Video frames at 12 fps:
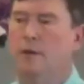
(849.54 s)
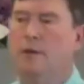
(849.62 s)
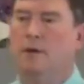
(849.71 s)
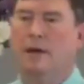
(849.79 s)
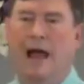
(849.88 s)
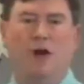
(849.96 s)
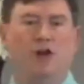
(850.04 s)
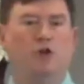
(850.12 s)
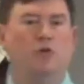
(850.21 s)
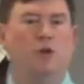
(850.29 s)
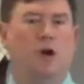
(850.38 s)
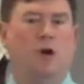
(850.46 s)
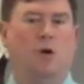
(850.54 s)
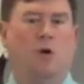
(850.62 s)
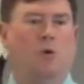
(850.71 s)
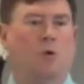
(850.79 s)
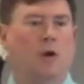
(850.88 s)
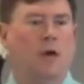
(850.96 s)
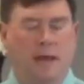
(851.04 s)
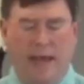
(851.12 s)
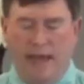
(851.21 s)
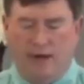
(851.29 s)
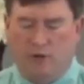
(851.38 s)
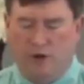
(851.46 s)
How do you know
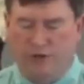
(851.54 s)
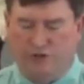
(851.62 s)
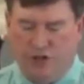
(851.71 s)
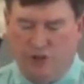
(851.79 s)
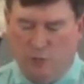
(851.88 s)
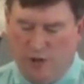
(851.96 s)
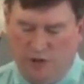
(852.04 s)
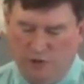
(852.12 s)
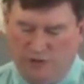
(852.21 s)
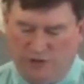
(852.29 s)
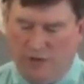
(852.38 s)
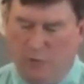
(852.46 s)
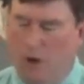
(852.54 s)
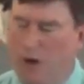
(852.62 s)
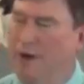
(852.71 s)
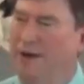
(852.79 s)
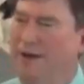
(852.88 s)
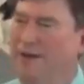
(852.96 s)
a Christian when you see one?